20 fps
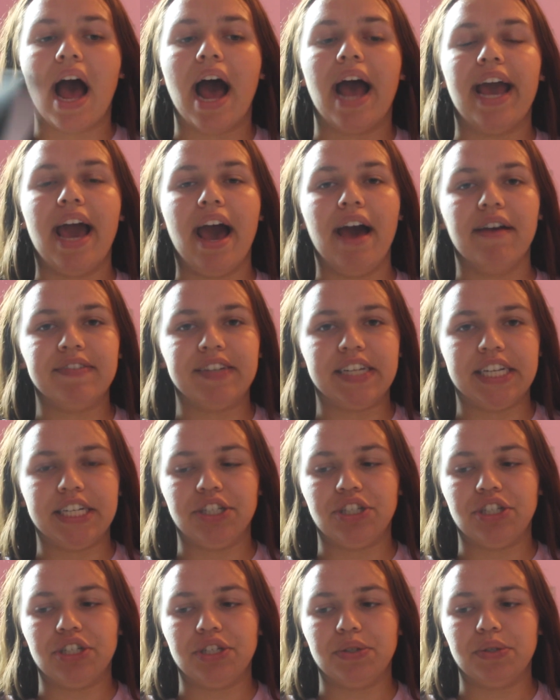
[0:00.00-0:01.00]
I have
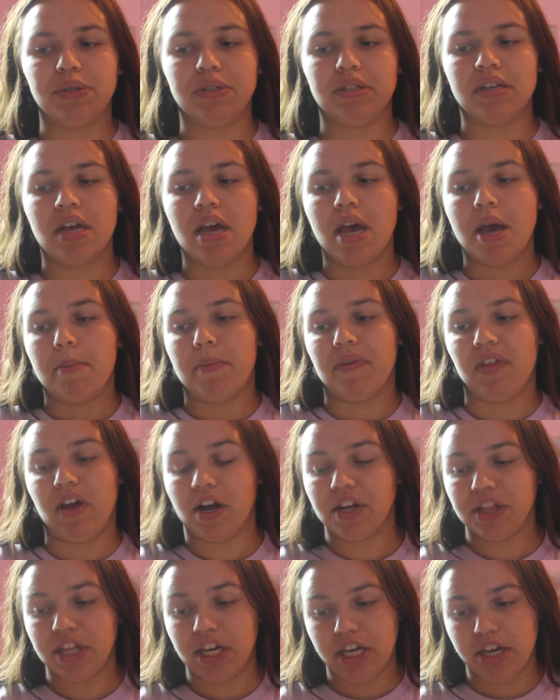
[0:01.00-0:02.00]
tennis shoes, but they
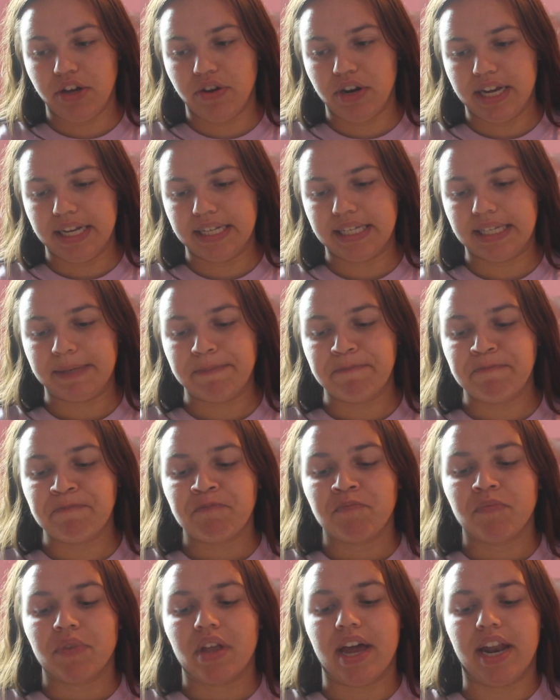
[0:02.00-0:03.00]
aren't the cutest.
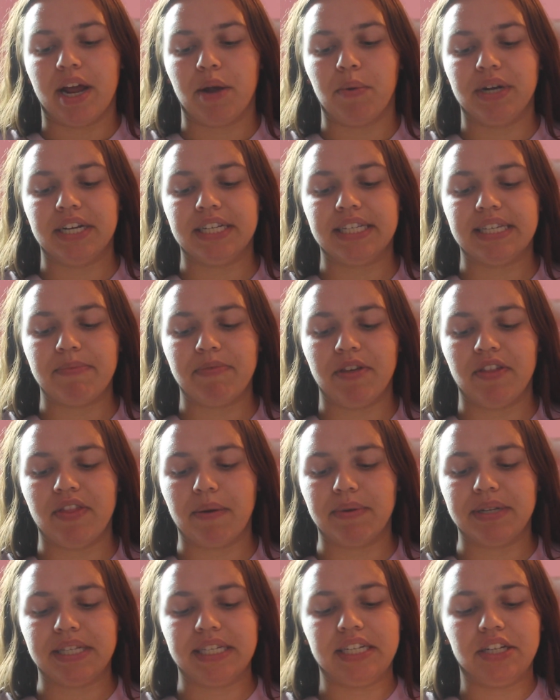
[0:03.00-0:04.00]
And I wanted something
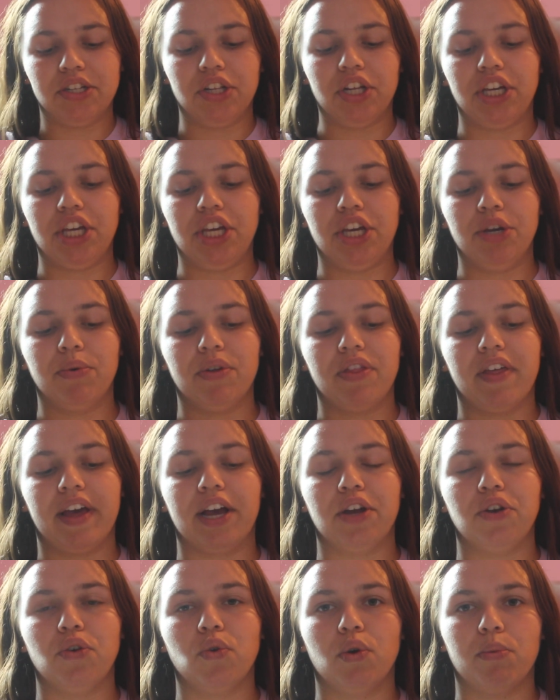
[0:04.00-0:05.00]
that would still look cute with
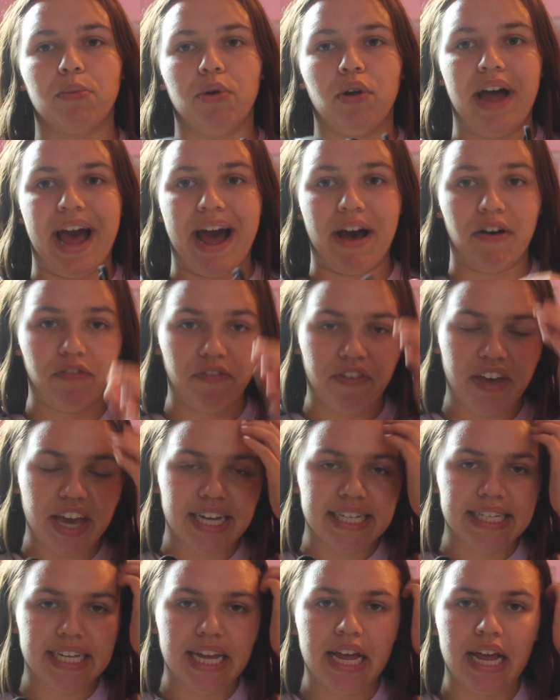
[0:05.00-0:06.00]
like a normal
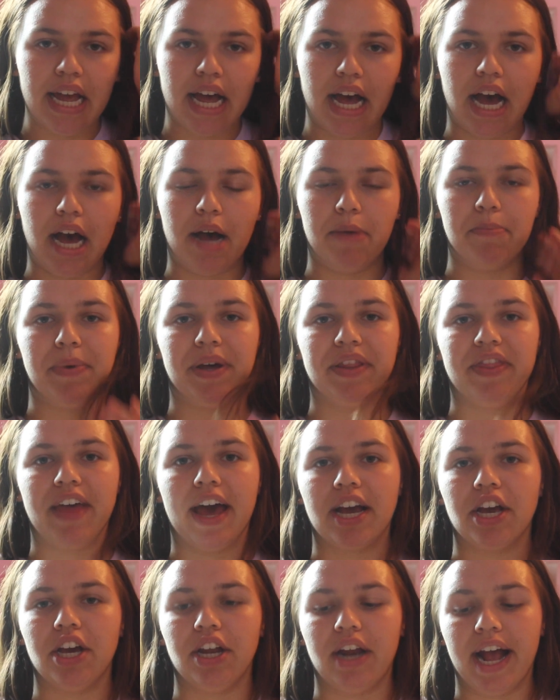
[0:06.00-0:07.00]
outfit, but
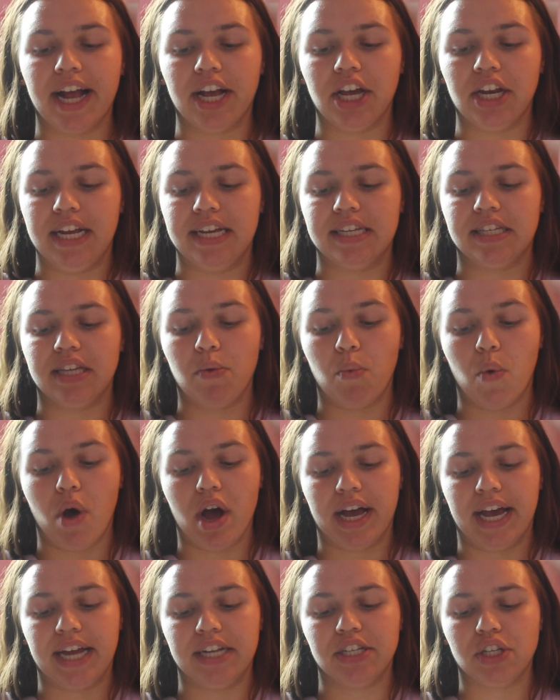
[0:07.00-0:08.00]
I could easily
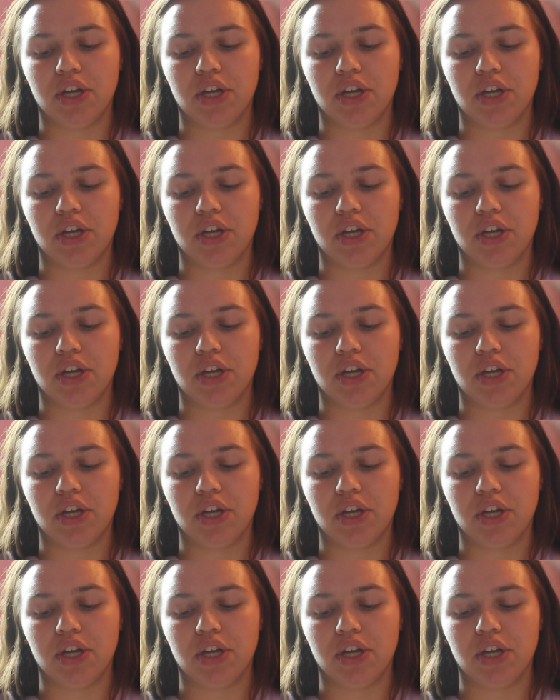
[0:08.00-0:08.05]
walk in.